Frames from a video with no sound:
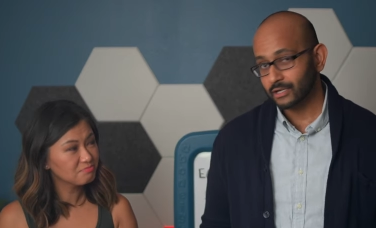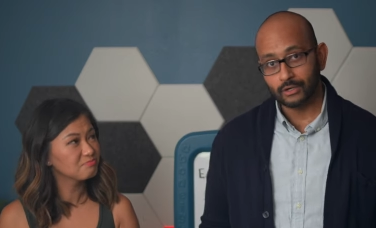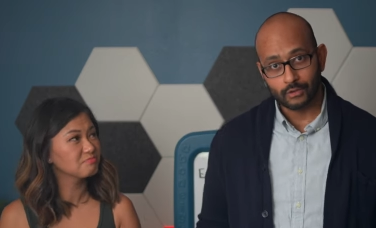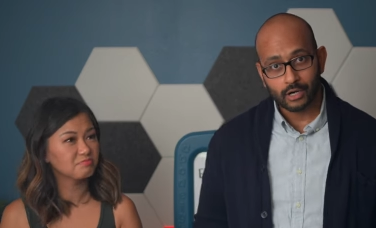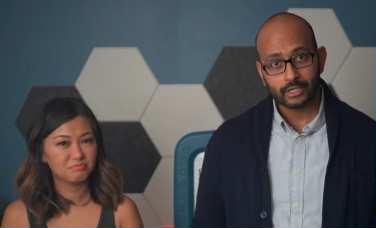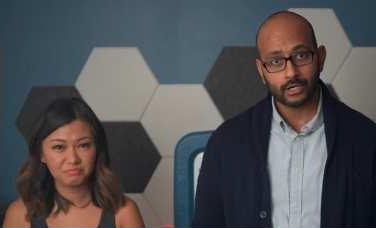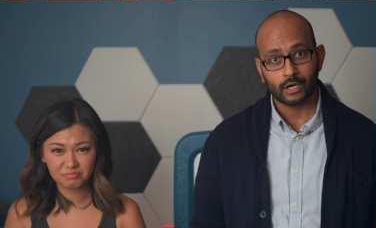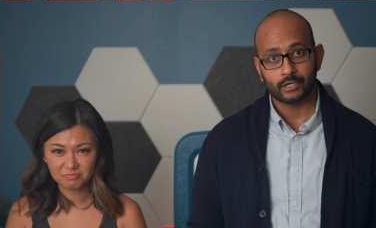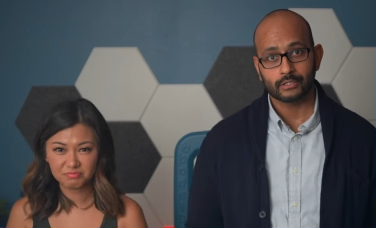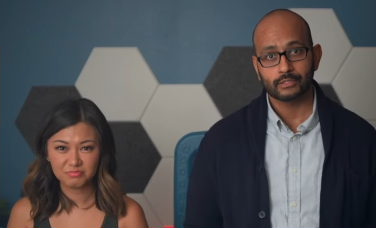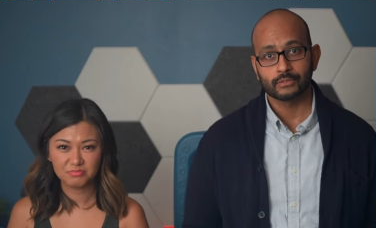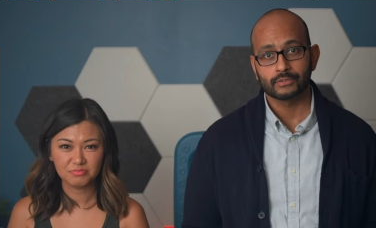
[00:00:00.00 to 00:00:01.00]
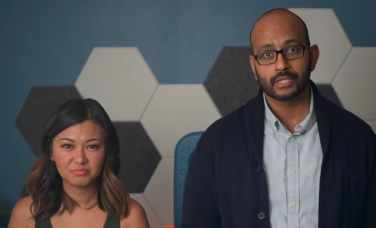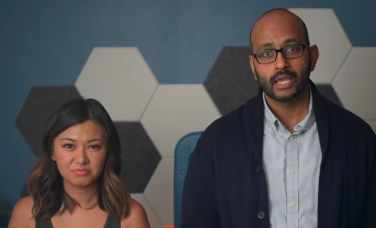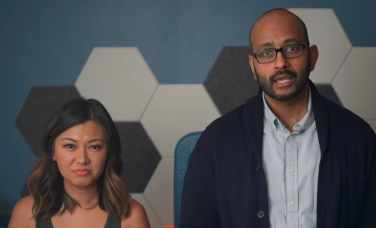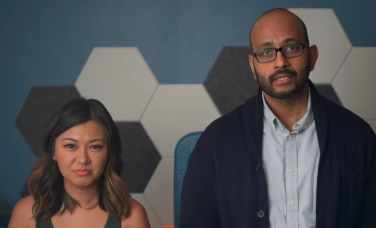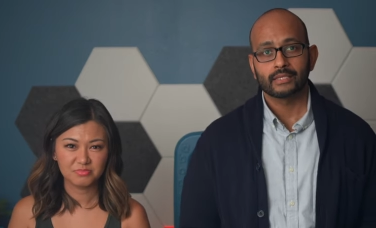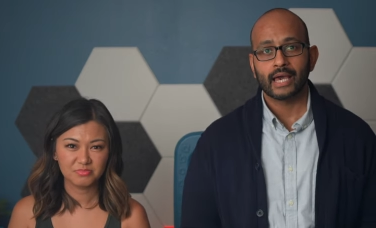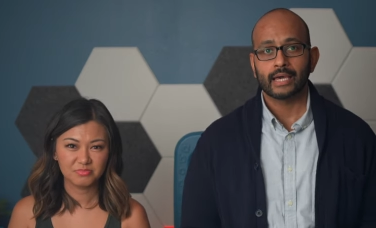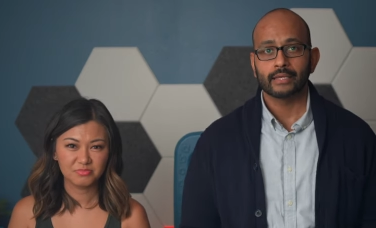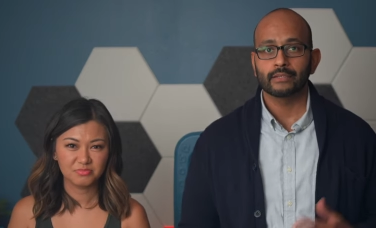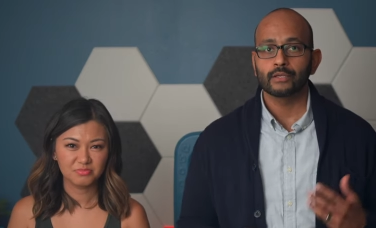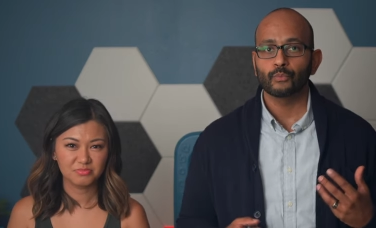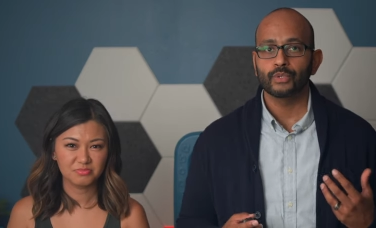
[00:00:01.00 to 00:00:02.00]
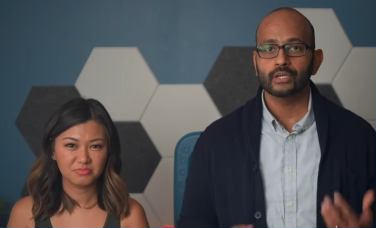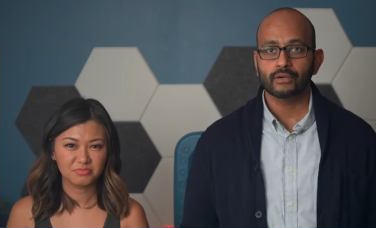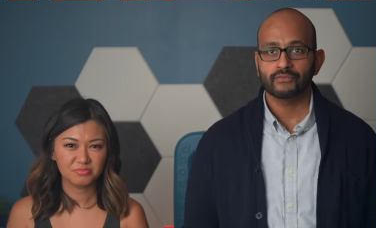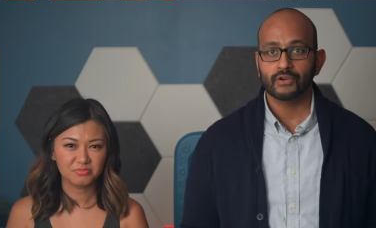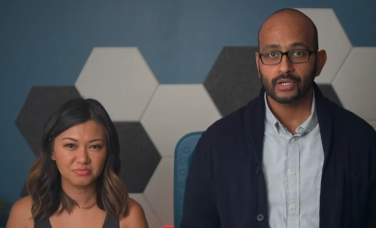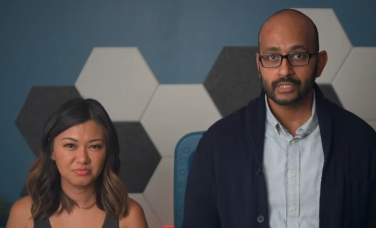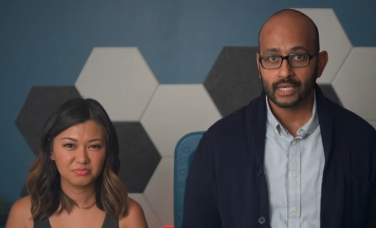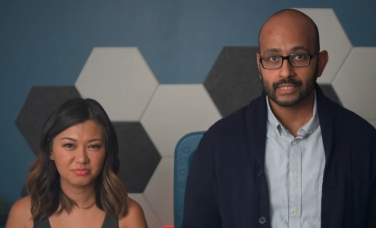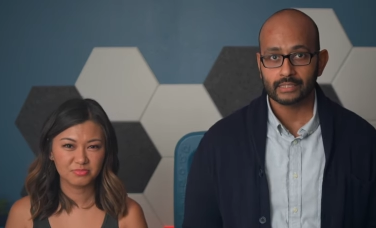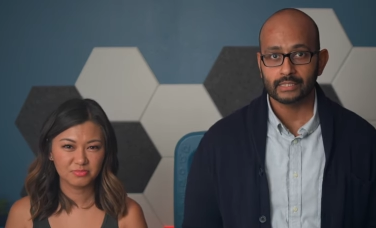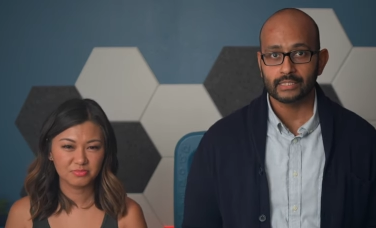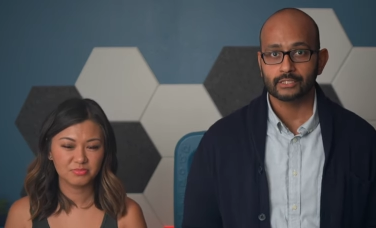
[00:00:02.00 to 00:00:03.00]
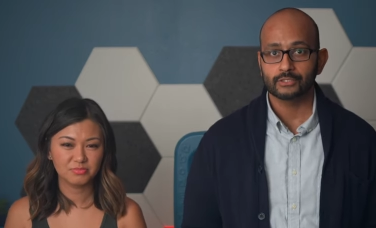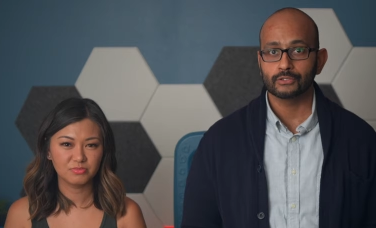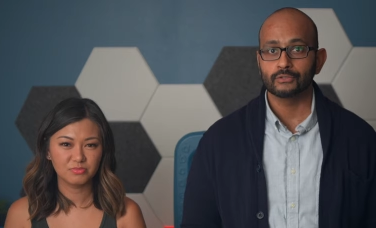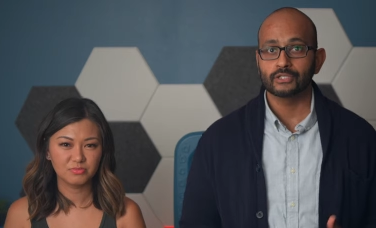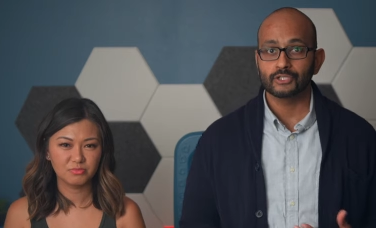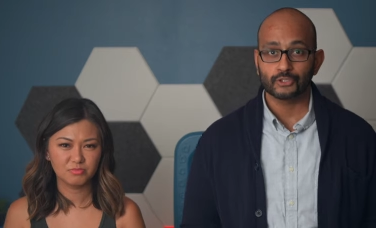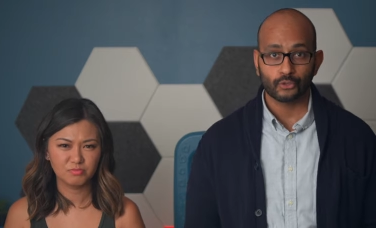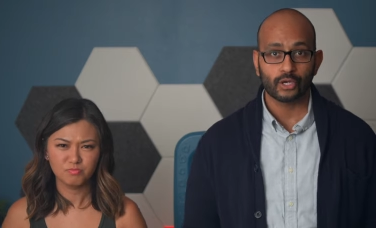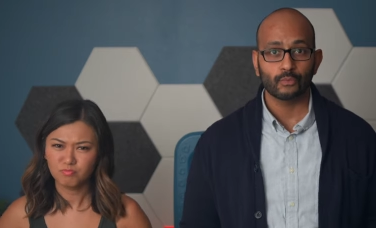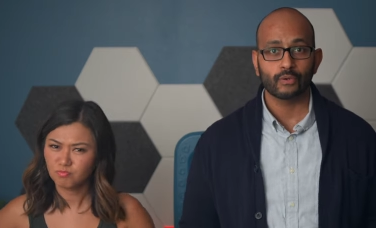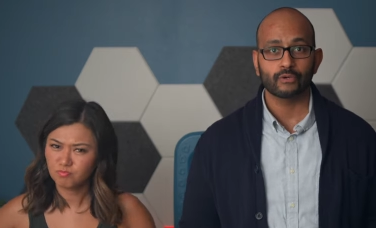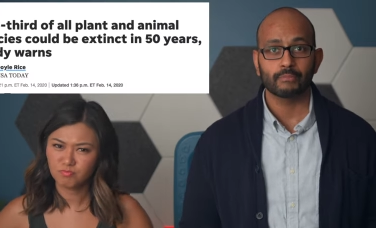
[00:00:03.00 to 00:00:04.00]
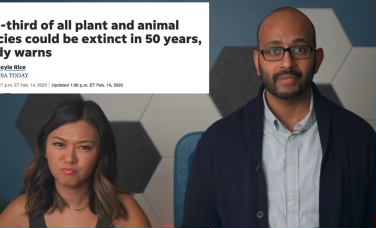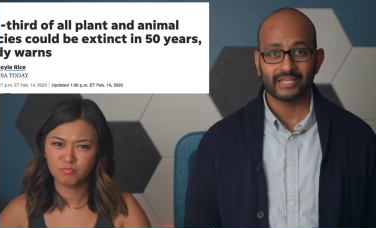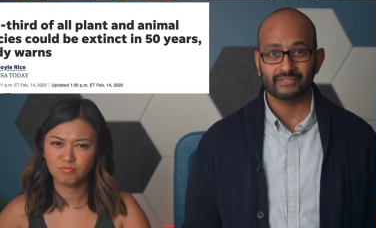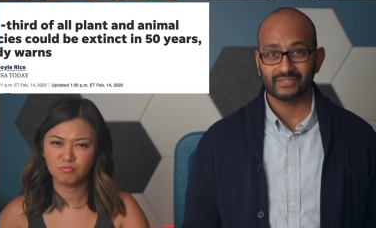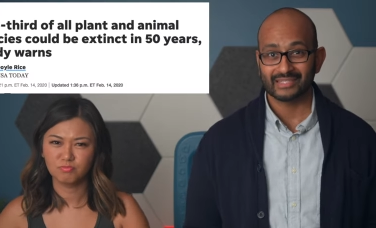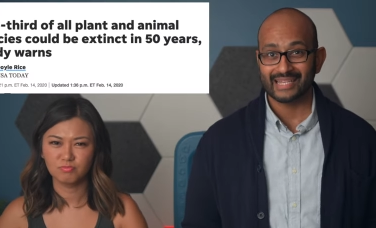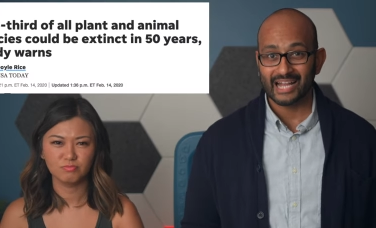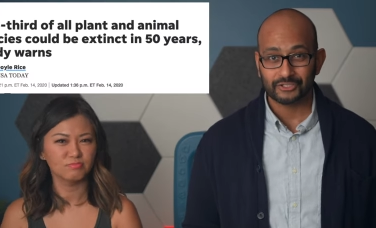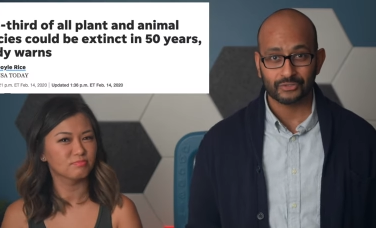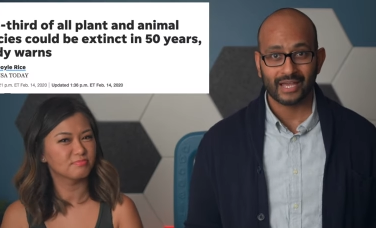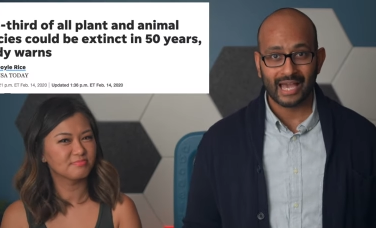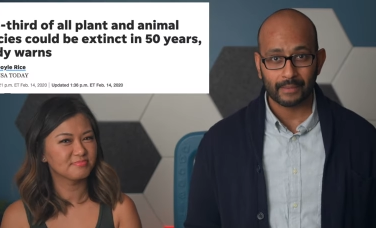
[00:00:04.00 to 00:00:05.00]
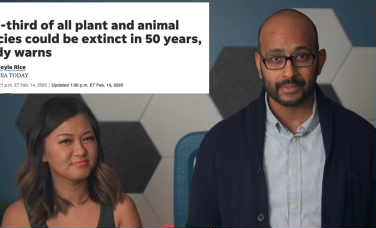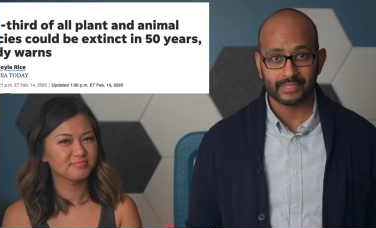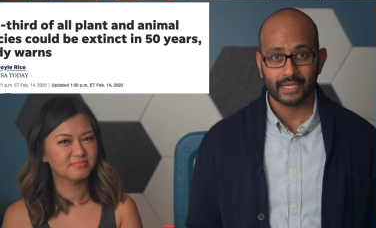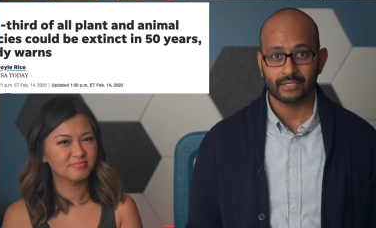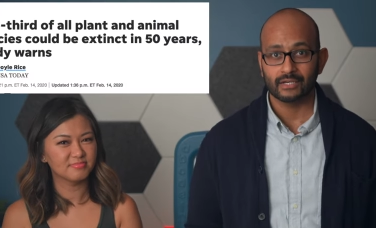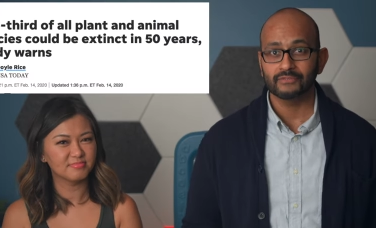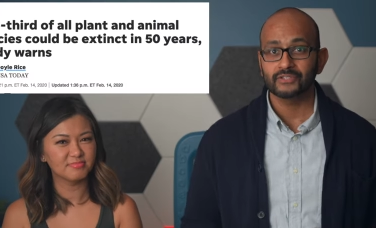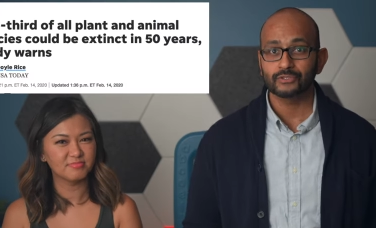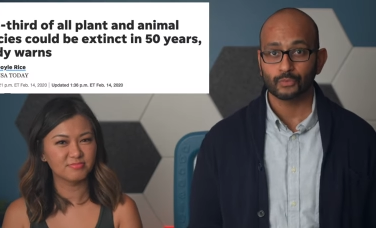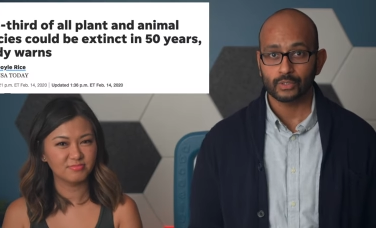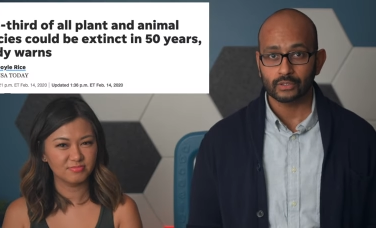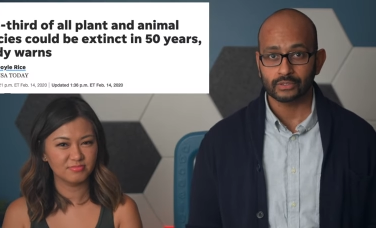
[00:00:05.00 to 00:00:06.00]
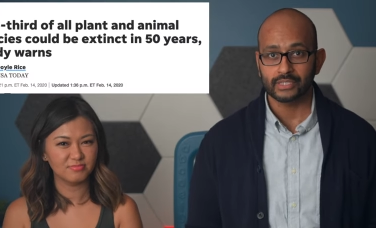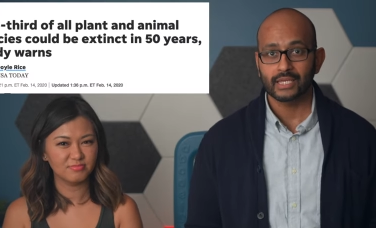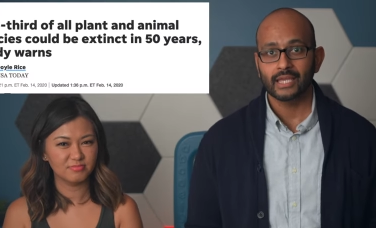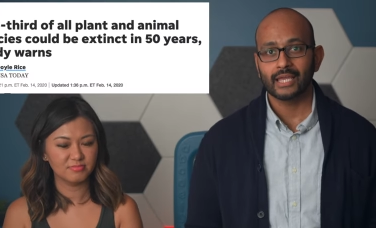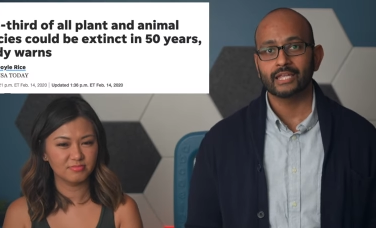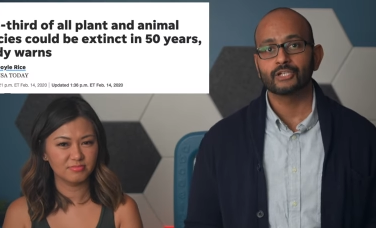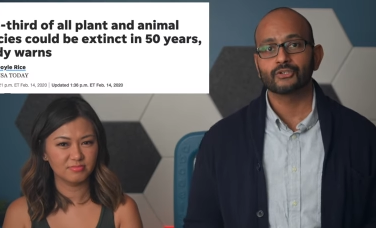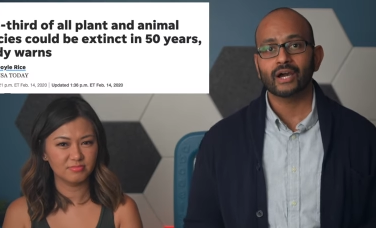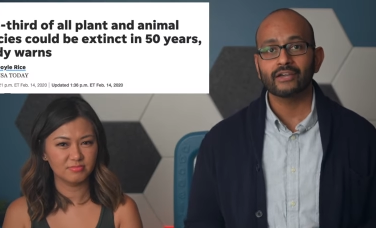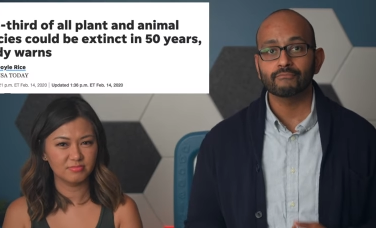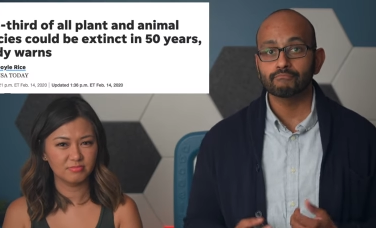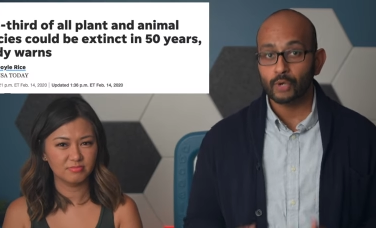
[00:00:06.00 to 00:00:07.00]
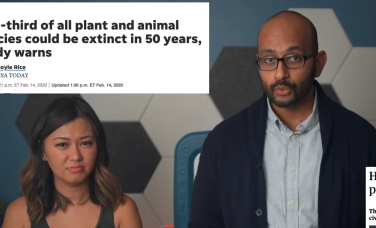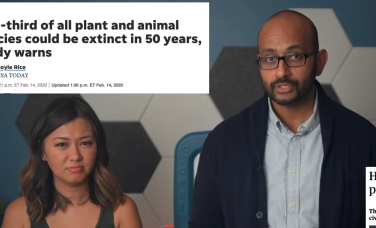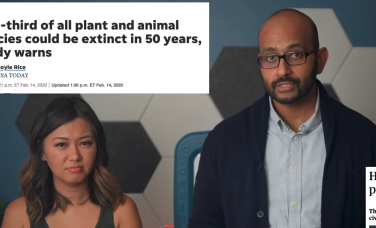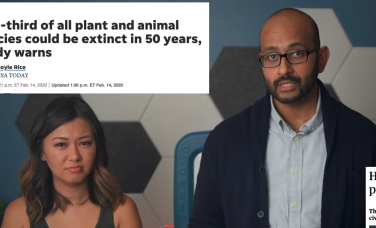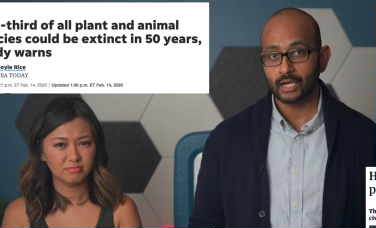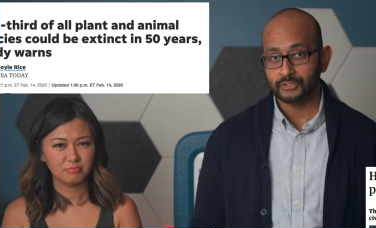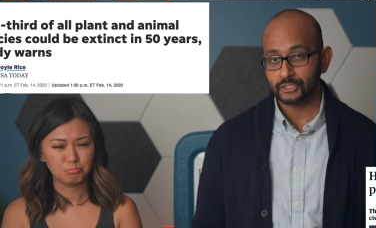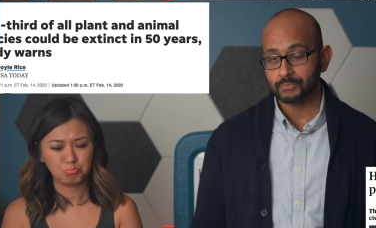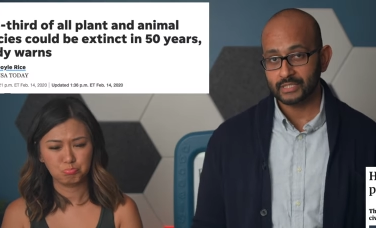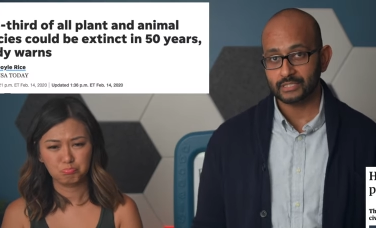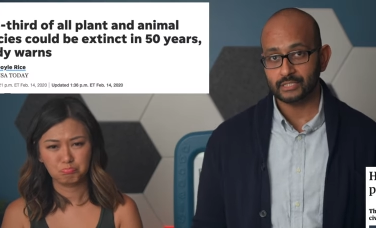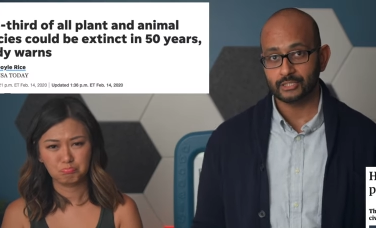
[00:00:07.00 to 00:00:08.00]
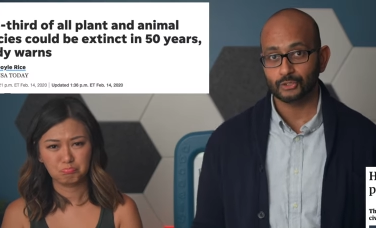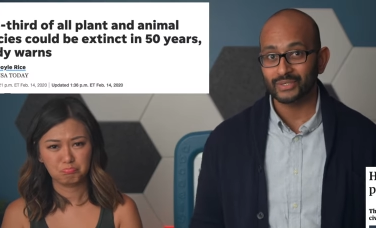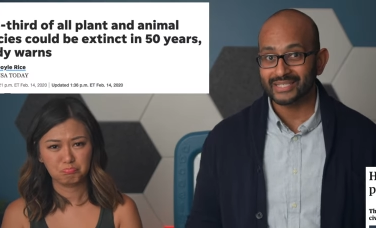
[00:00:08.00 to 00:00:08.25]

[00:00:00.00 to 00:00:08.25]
Speaker 1: Harari argues that we are very likely to destroy what remains of the natural habitat of this world and drive most other species to